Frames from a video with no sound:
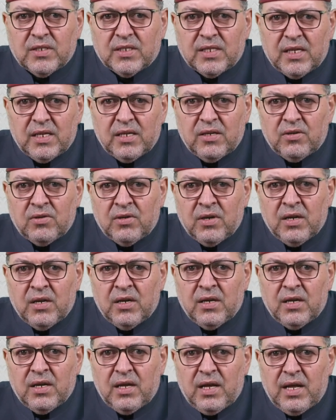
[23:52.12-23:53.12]
here,
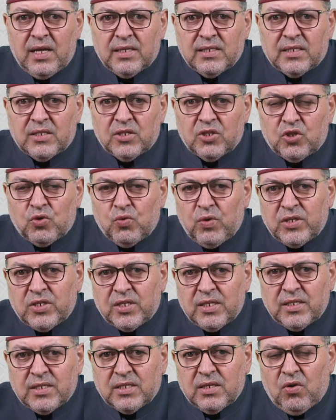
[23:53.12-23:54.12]
as
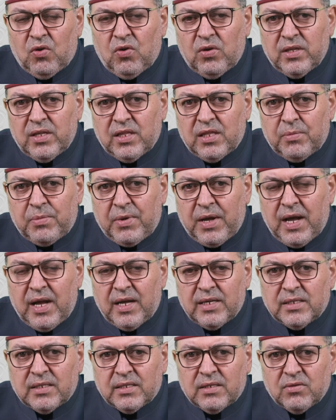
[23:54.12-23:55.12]
situations all in the
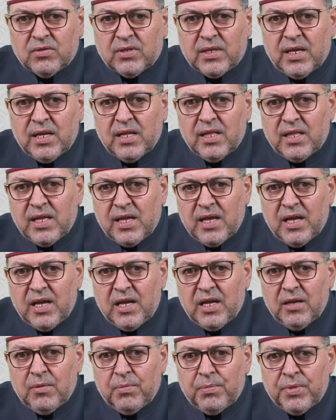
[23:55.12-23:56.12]
past, they
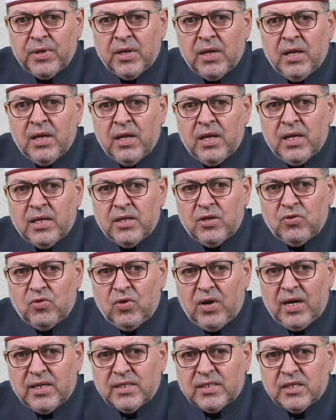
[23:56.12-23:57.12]
help
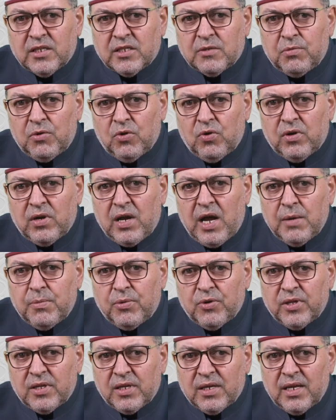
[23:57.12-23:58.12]
us explore
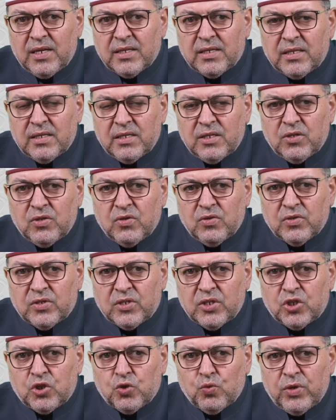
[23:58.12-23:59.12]
hypothetical
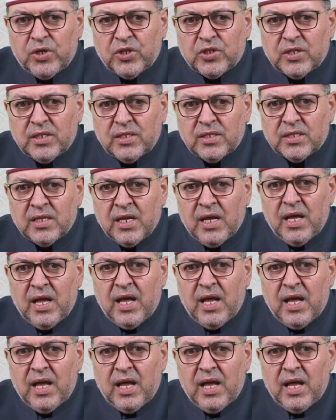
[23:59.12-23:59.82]
situations